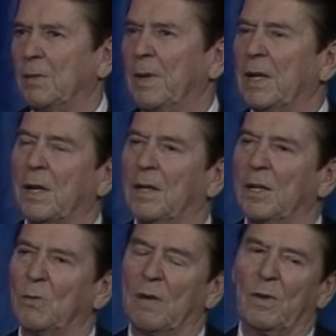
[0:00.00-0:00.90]
to make clear
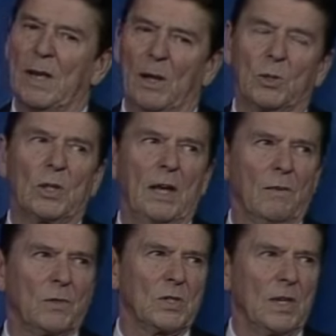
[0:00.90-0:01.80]
to every health
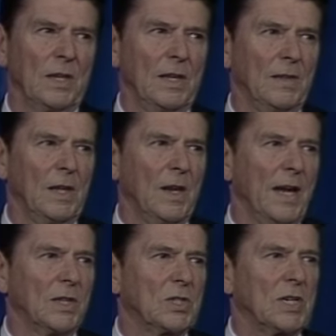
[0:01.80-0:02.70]
care facility in the
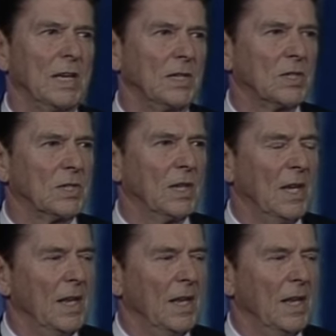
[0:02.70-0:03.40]
United States